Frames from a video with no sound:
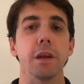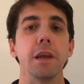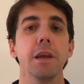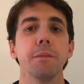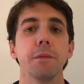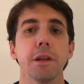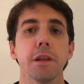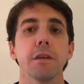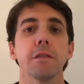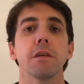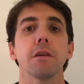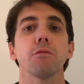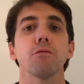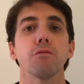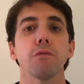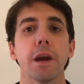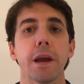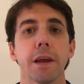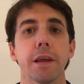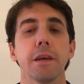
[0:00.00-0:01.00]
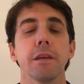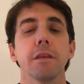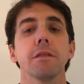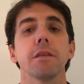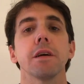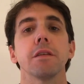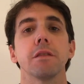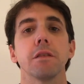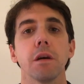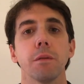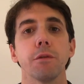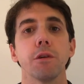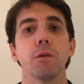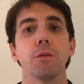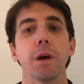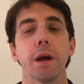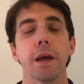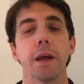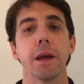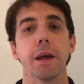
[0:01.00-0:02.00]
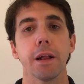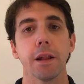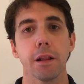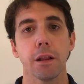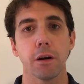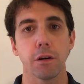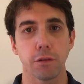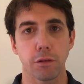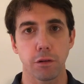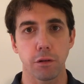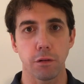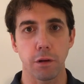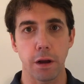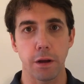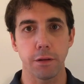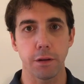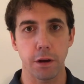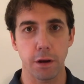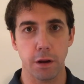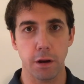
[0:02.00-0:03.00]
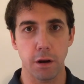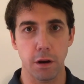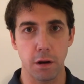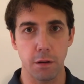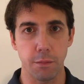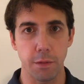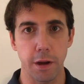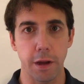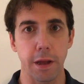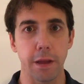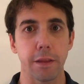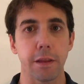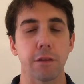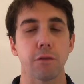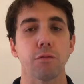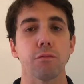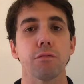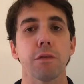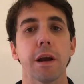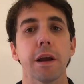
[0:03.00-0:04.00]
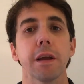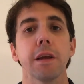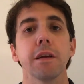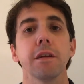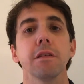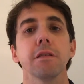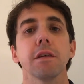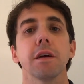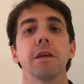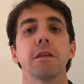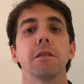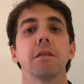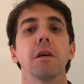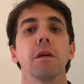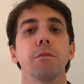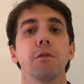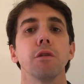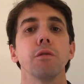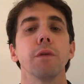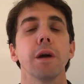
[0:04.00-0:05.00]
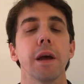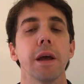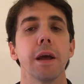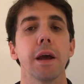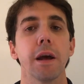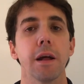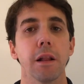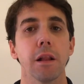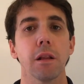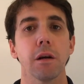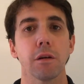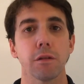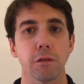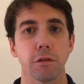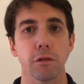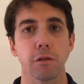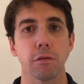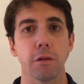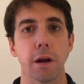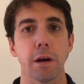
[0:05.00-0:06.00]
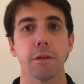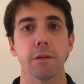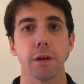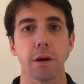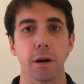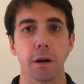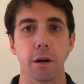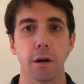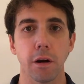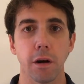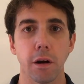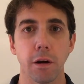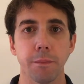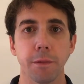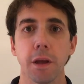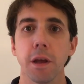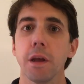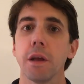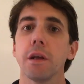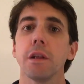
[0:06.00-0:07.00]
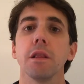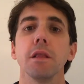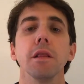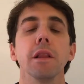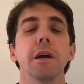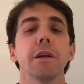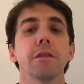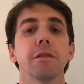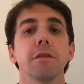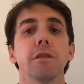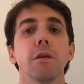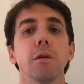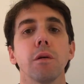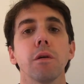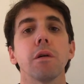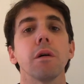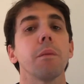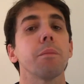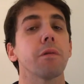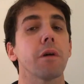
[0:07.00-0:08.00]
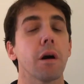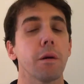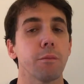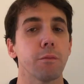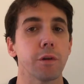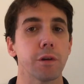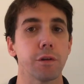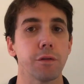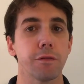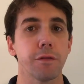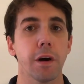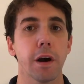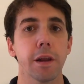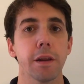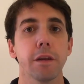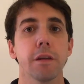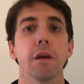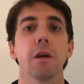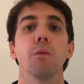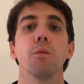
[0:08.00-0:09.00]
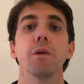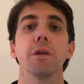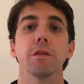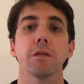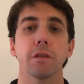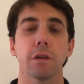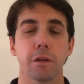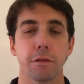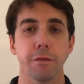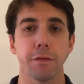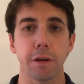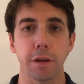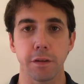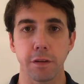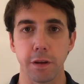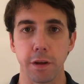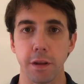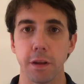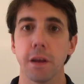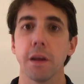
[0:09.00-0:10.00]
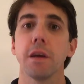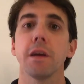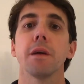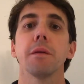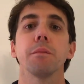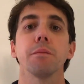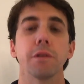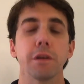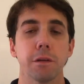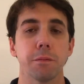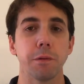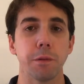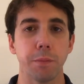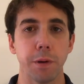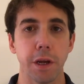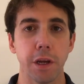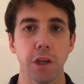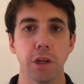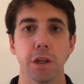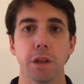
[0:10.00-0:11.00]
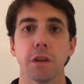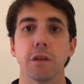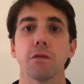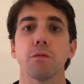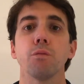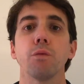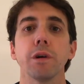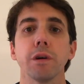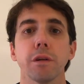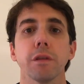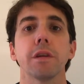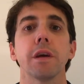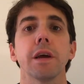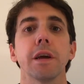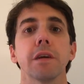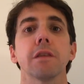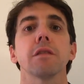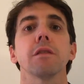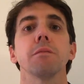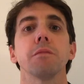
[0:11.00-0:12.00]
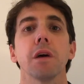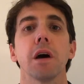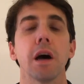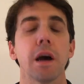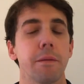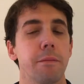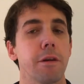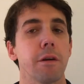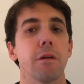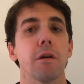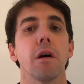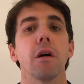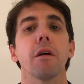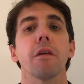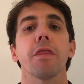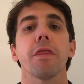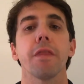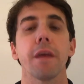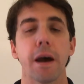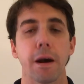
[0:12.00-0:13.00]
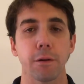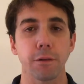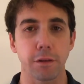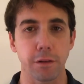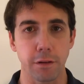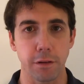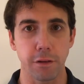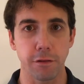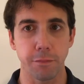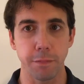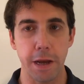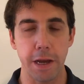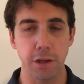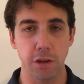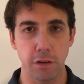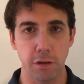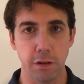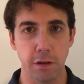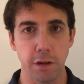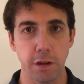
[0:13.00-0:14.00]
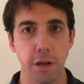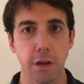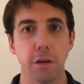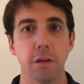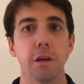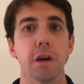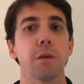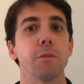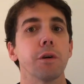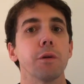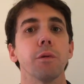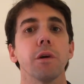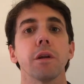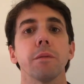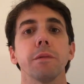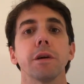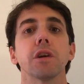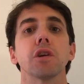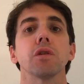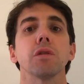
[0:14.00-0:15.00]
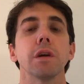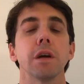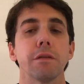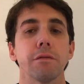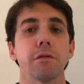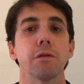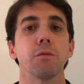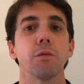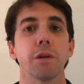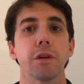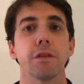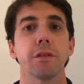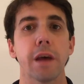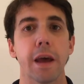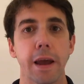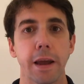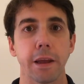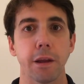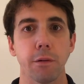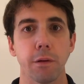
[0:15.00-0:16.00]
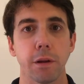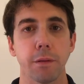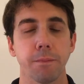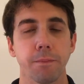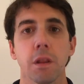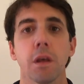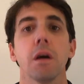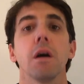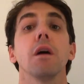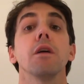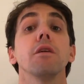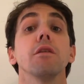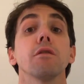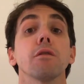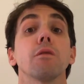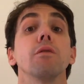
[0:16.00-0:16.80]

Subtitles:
email us at rankings@walunderground.com. Again, that's rankings@walunderground.com. Let us know a problem when you find it, and we'll start fixing it. Please be patient. This will take some time. There are thousands of matches in here, and we want to make sure everyone is accurate. Another